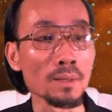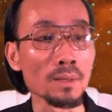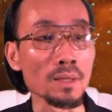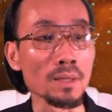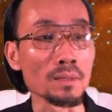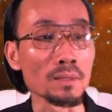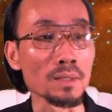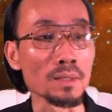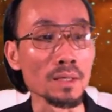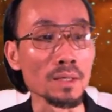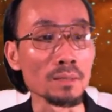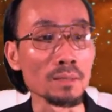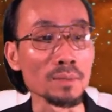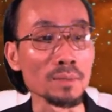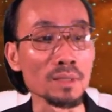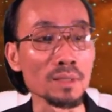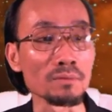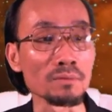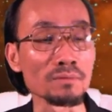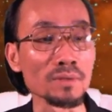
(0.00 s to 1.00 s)
In terms
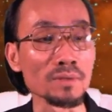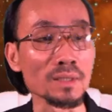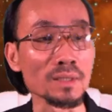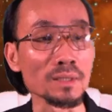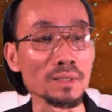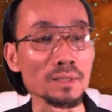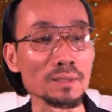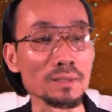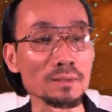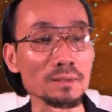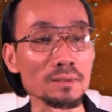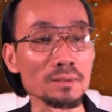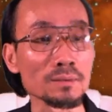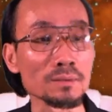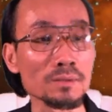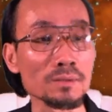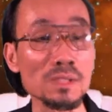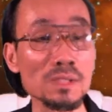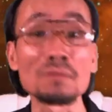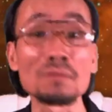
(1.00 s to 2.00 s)
of
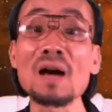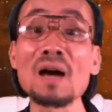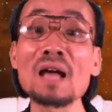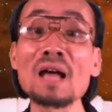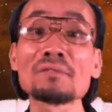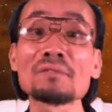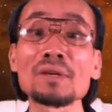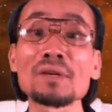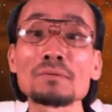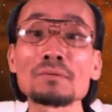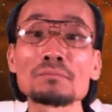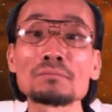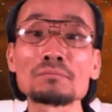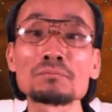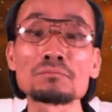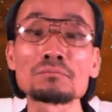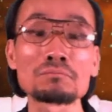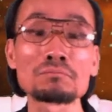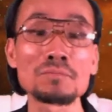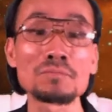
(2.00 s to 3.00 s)
surviving,
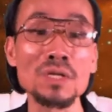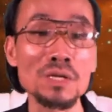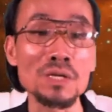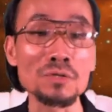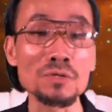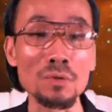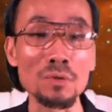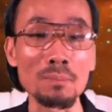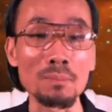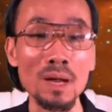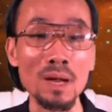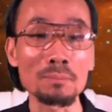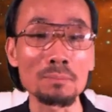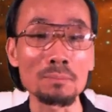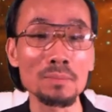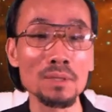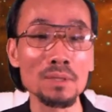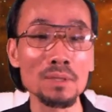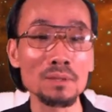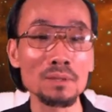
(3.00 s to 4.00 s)
just
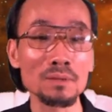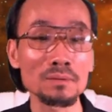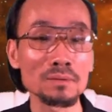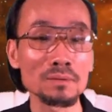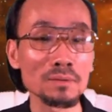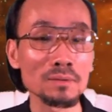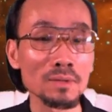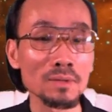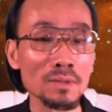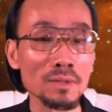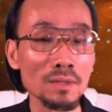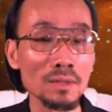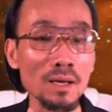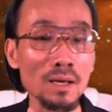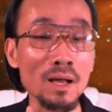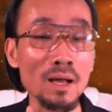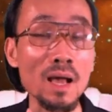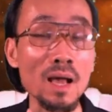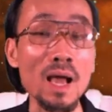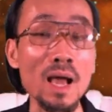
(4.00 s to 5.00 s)
remember,
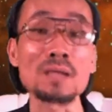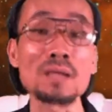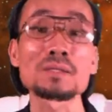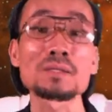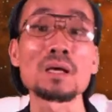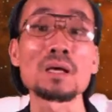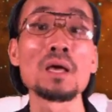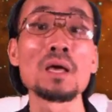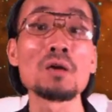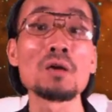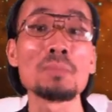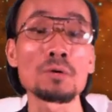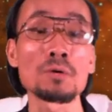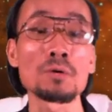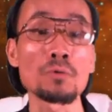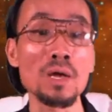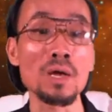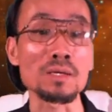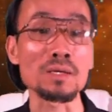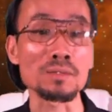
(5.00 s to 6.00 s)
as a human
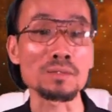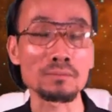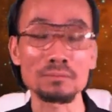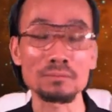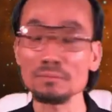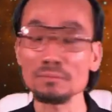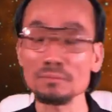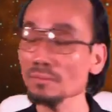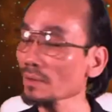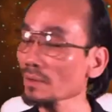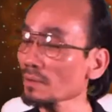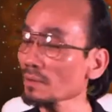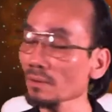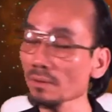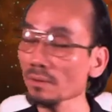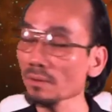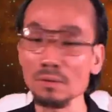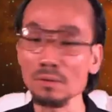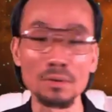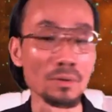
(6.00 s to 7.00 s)
race,
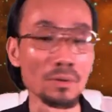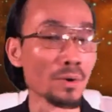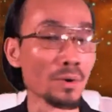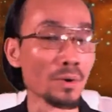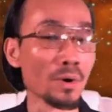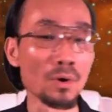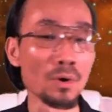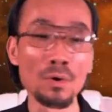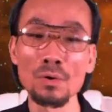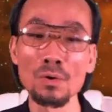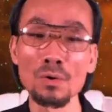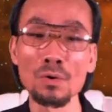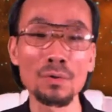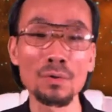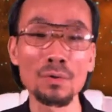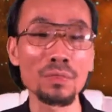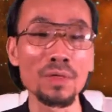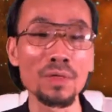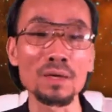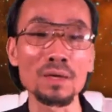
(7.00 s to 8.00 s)

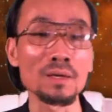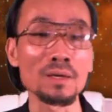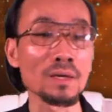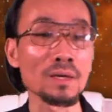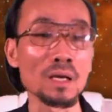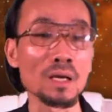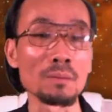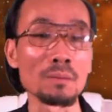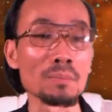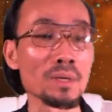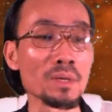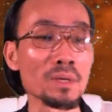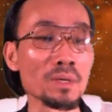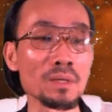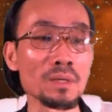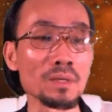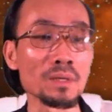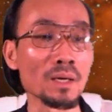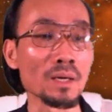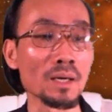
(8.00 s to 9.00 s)
nothing gonna
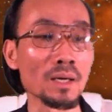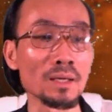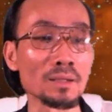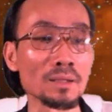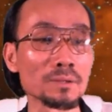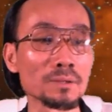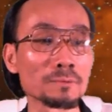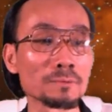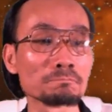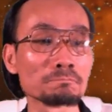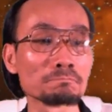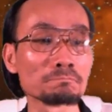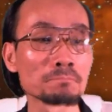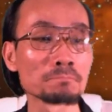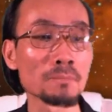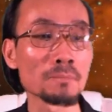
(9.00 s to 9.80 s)
be, no